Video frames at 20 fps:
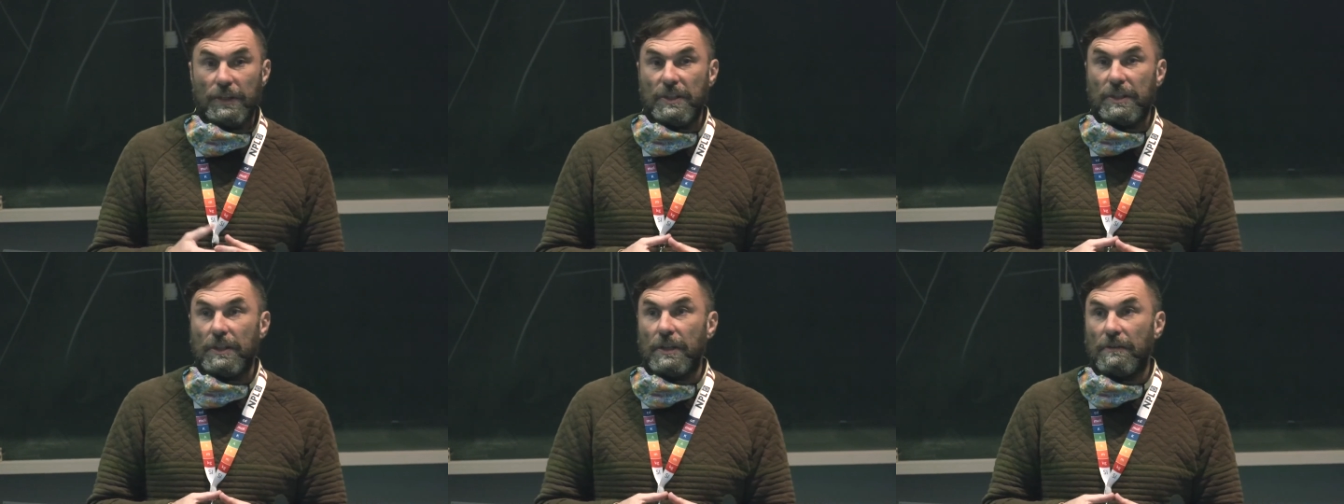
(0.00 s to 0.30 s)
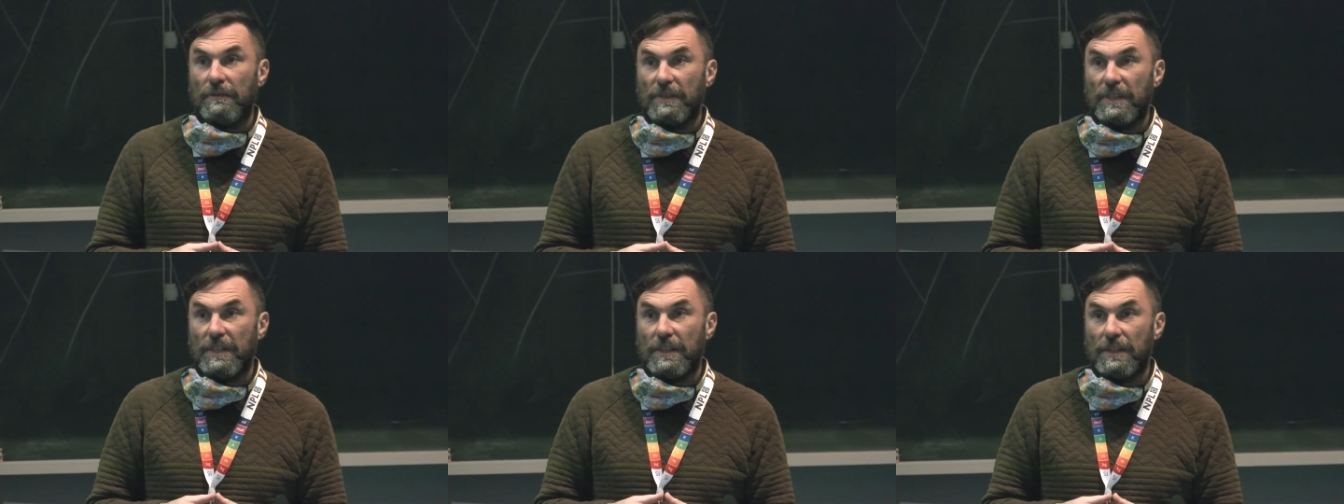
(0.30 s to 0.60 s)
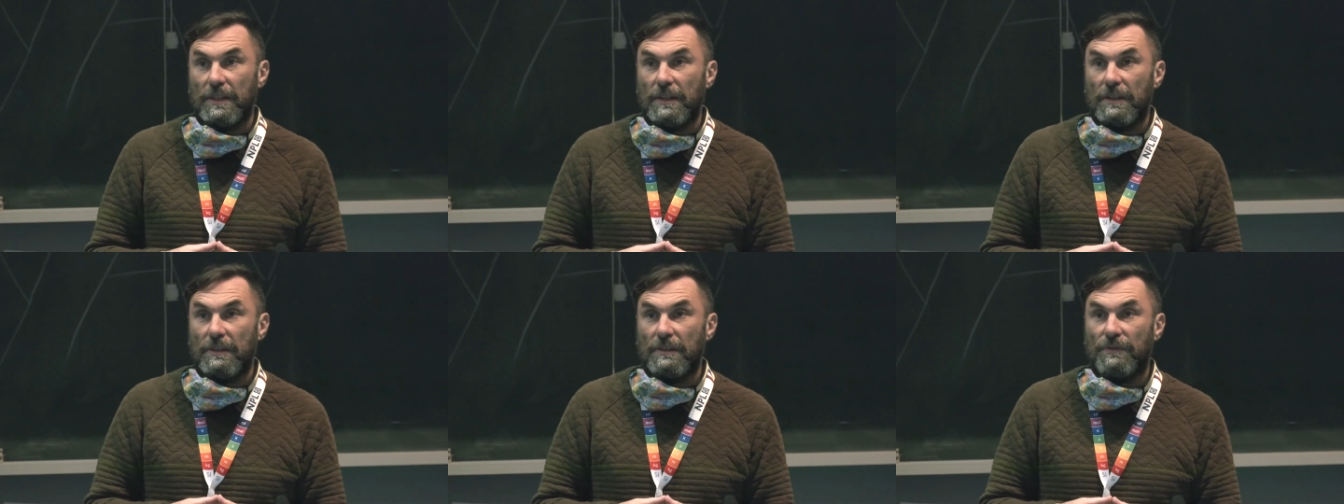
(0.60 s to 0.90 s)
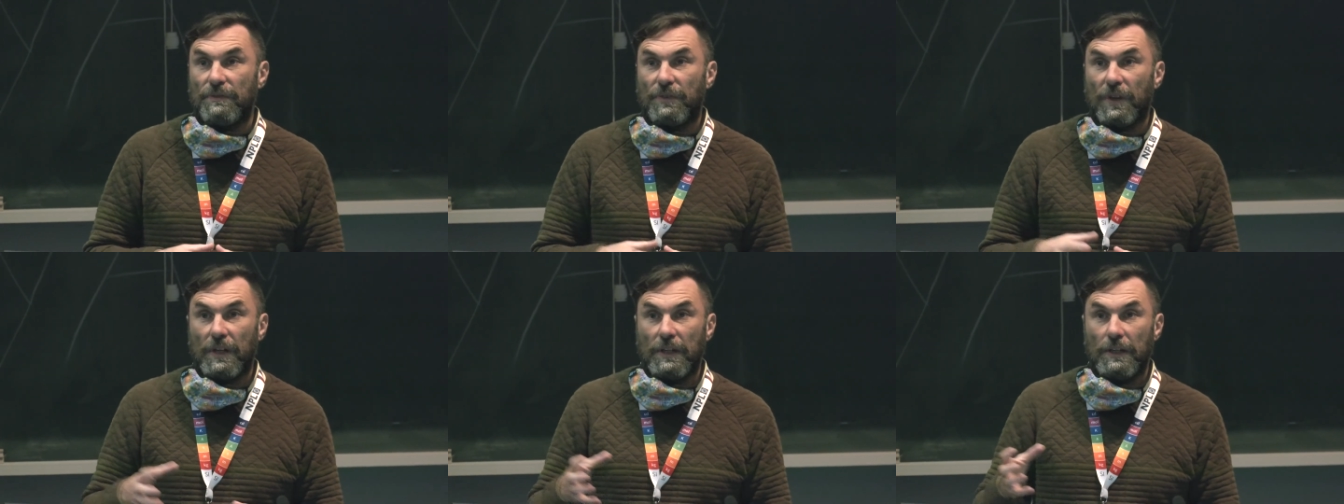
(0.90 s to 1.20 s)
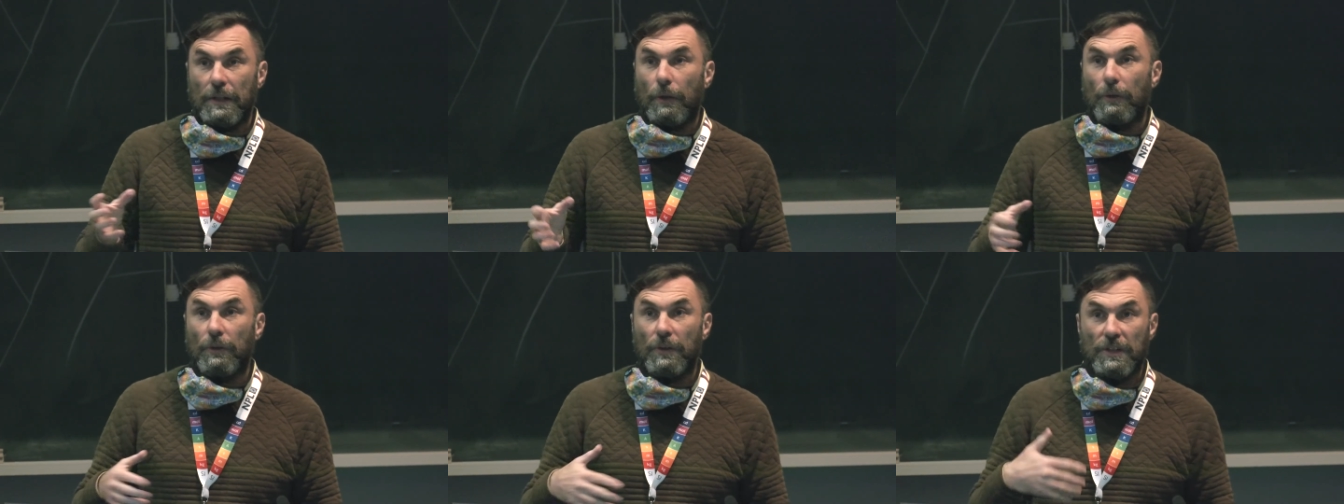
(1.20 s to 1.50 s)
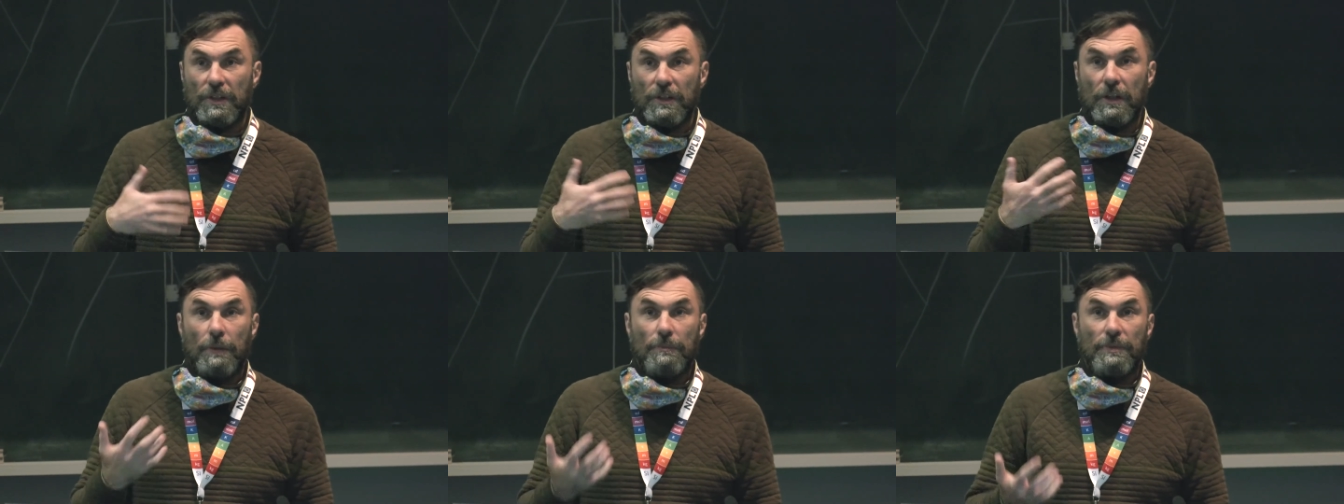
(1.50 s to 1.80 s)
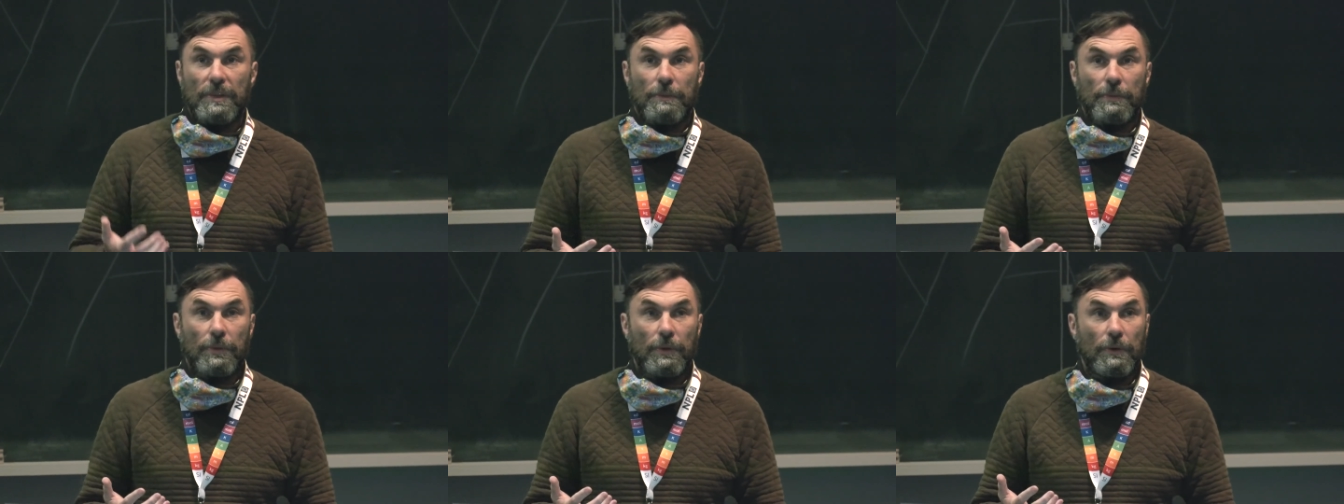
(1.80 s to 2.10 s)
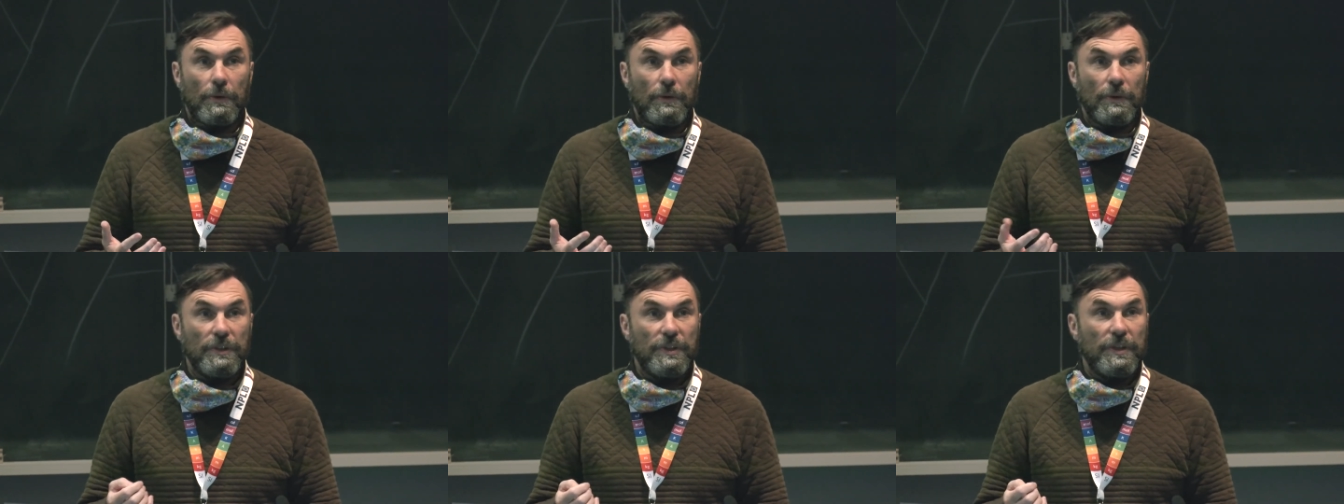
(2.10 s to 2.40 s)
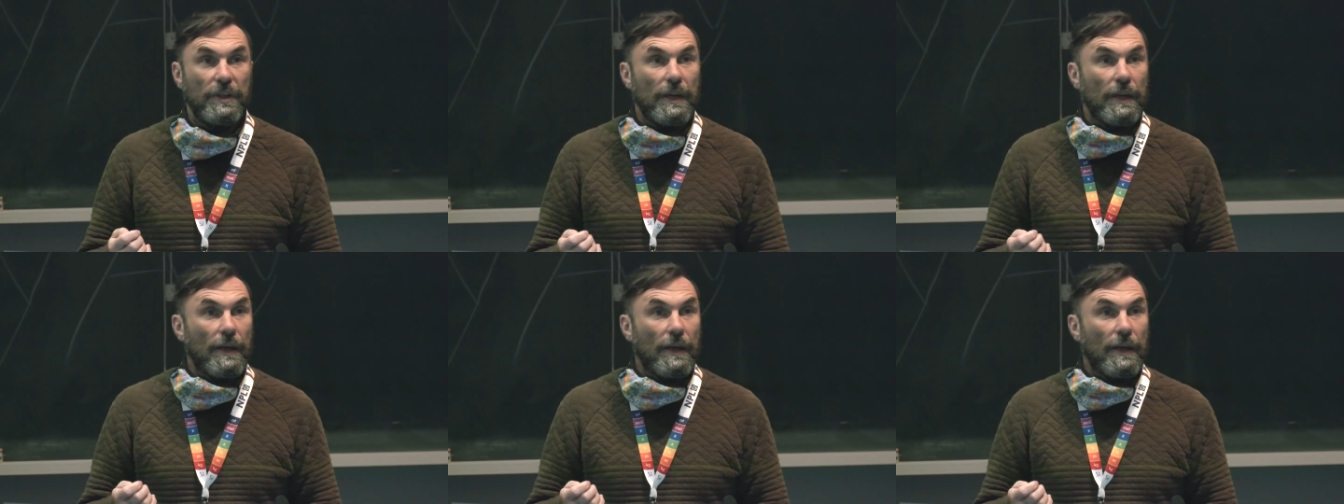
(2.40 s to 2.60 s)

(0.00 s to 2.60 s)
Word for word: services, find longer term support.